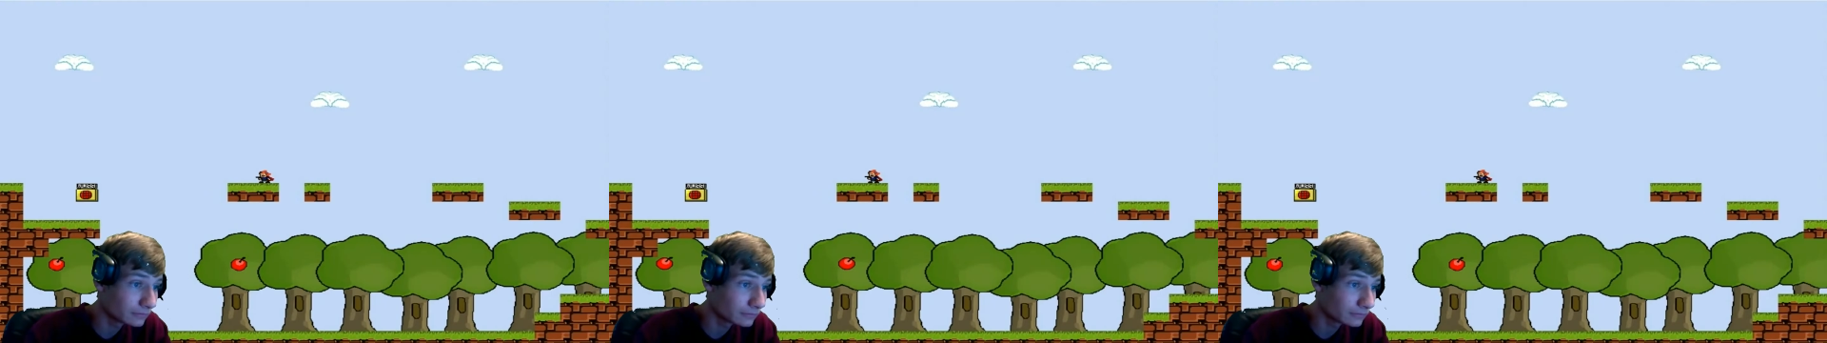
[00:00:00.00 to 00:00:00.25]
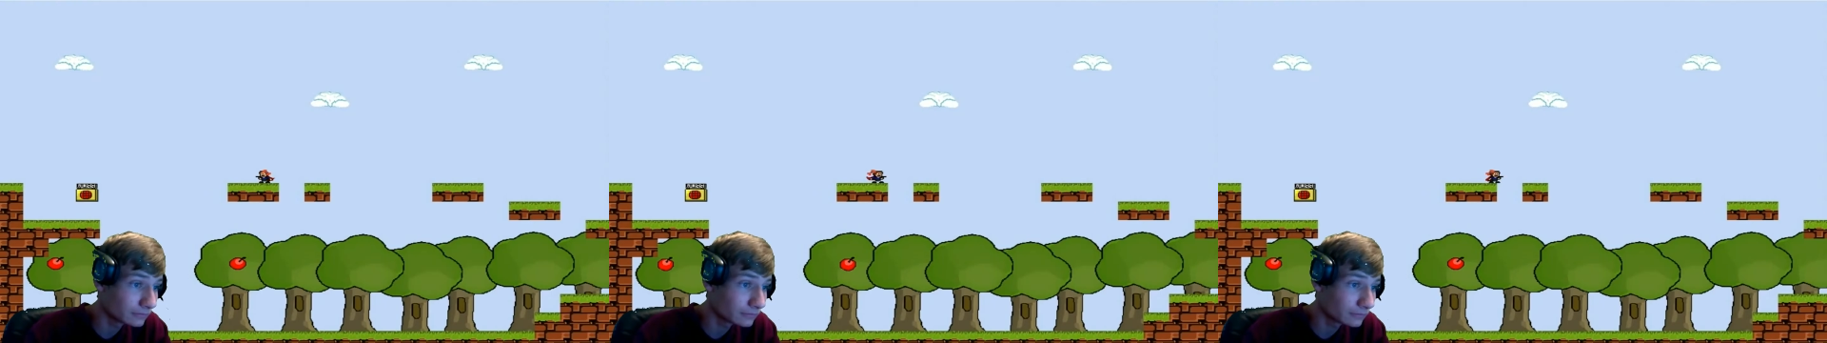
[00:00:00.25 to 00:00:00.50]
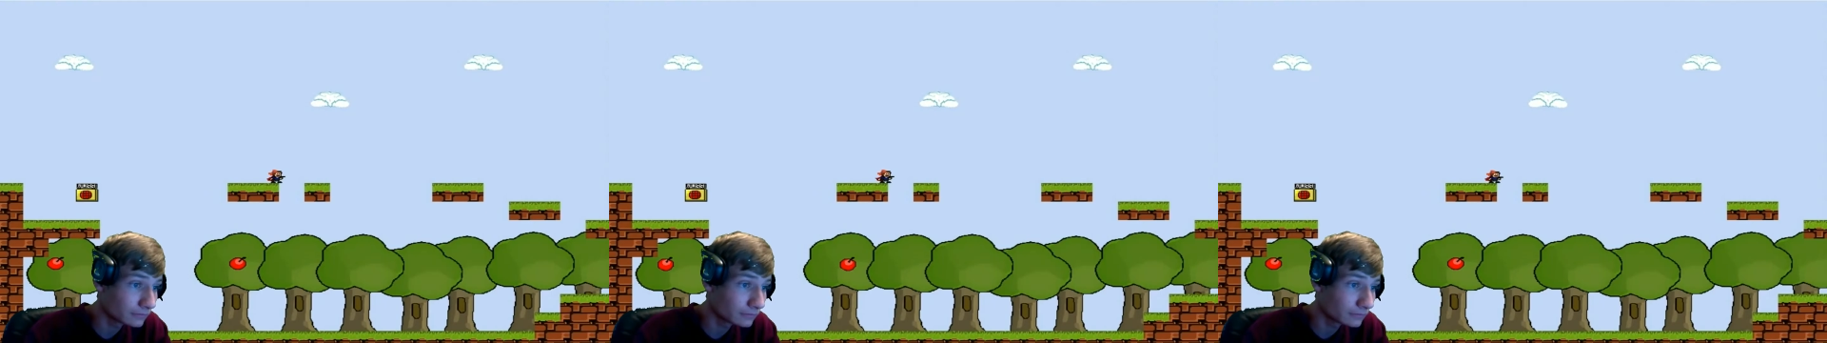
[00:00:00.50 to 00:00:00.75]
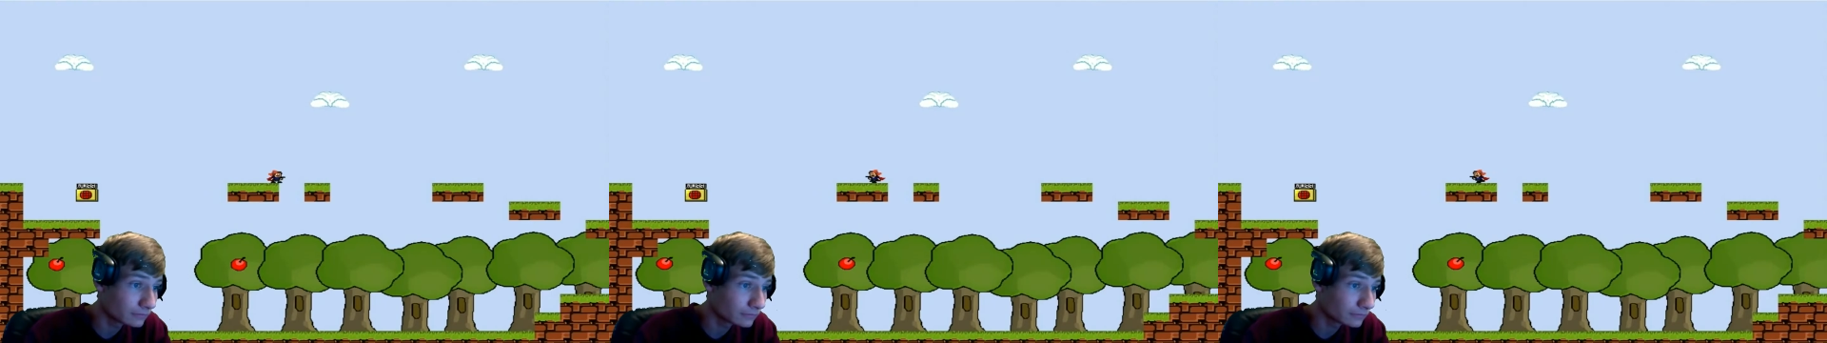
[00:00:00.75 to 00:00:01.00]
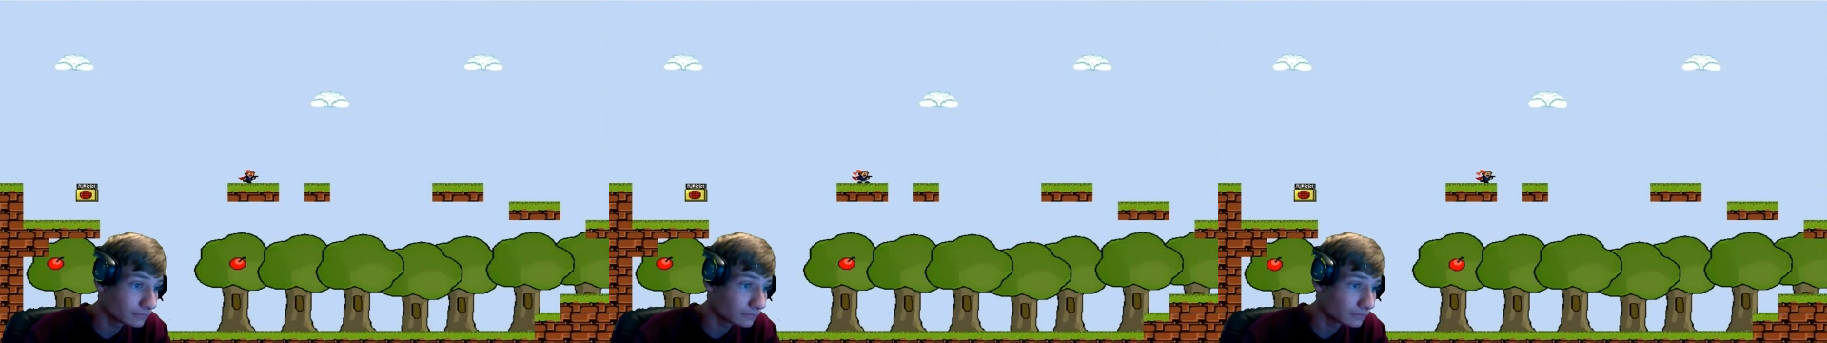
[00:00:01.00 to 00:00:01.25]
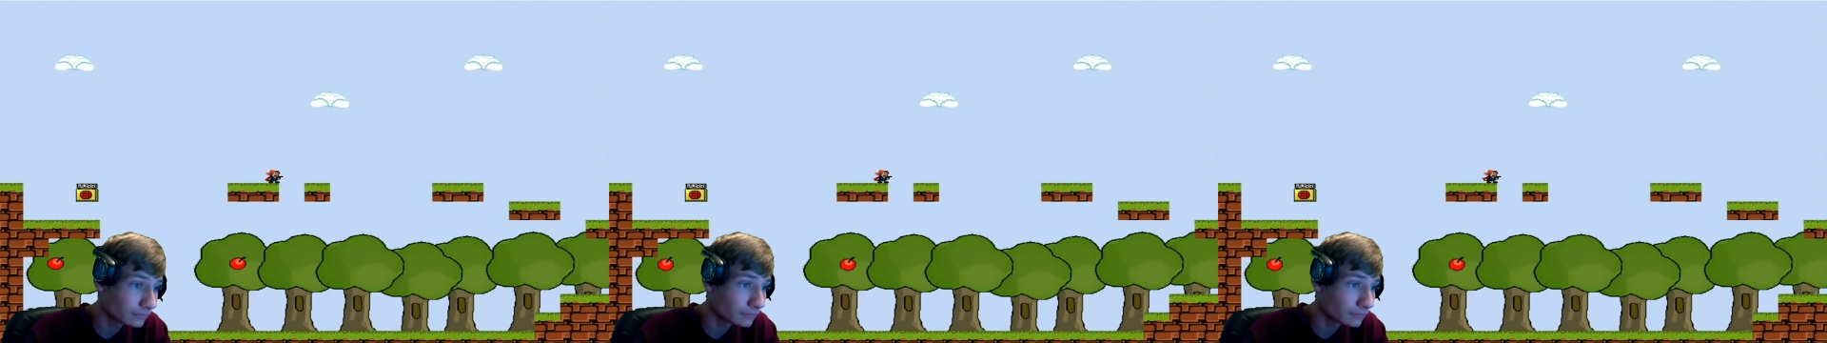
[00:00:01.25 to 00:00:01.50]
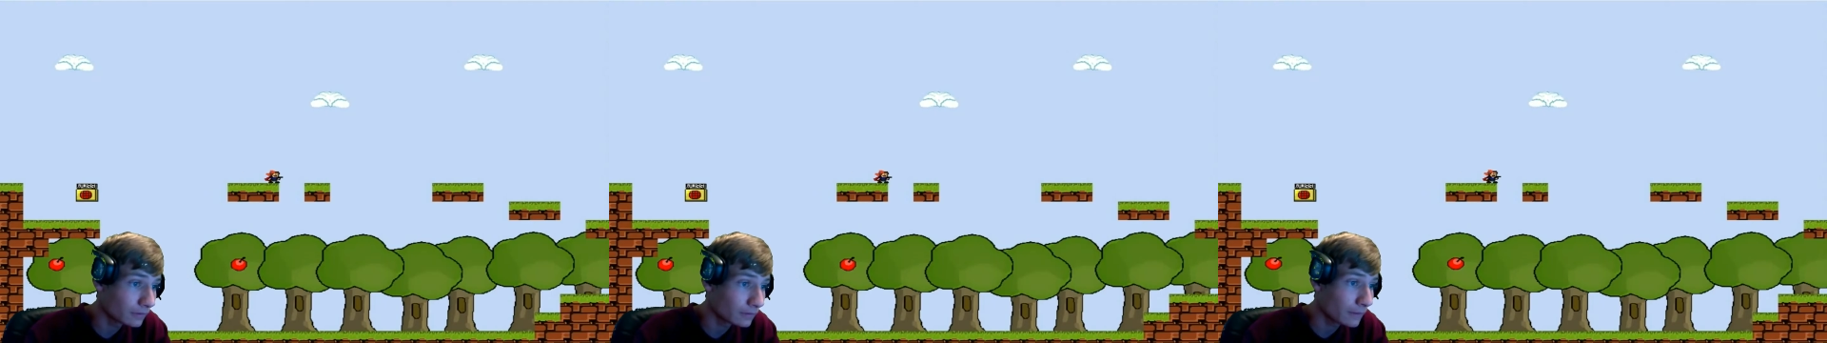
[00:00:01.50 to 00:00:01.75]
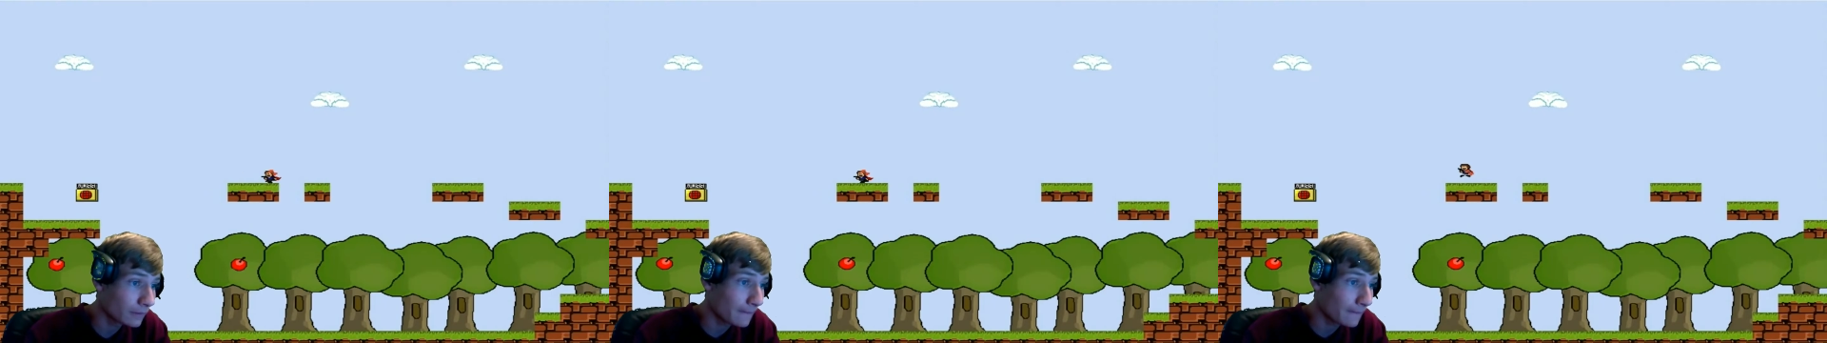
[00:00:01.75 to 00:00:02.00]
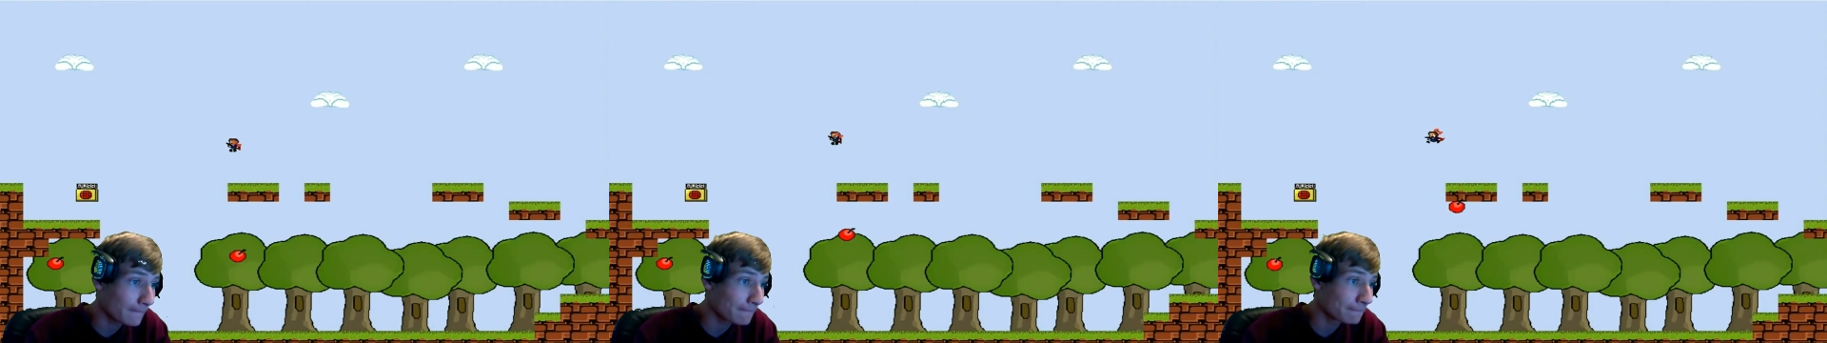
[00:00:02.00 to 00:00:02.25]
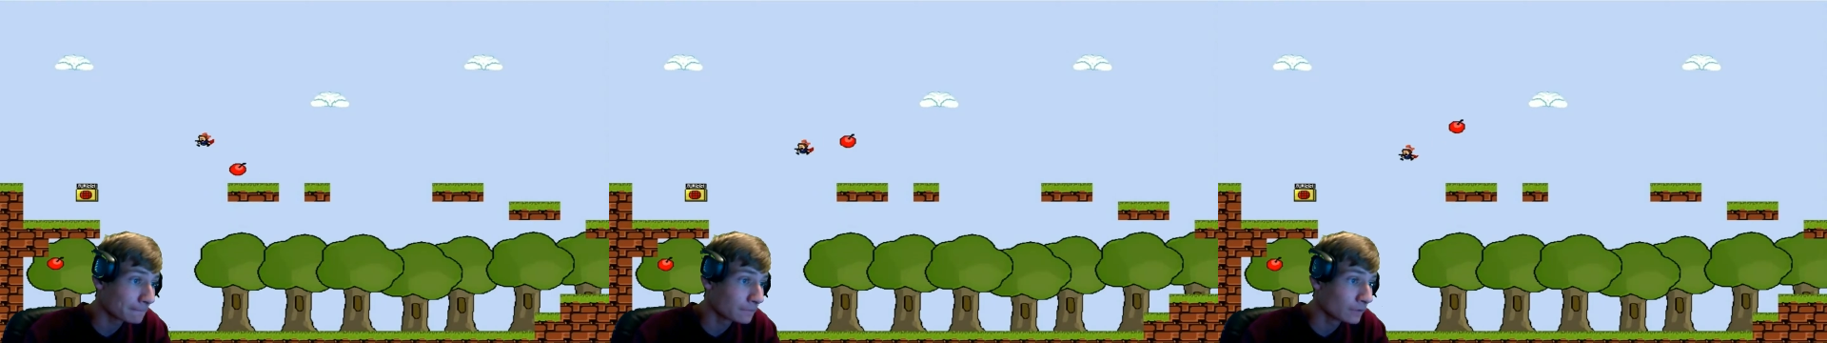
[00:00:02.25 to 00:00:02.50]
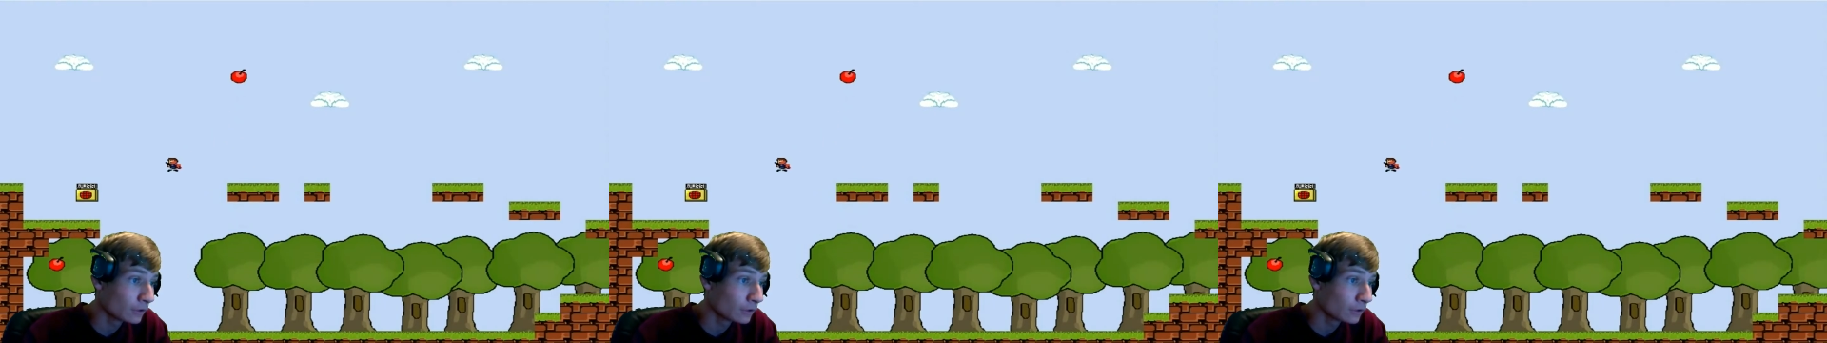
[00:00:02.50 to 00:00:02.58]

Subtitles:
(no one is talking)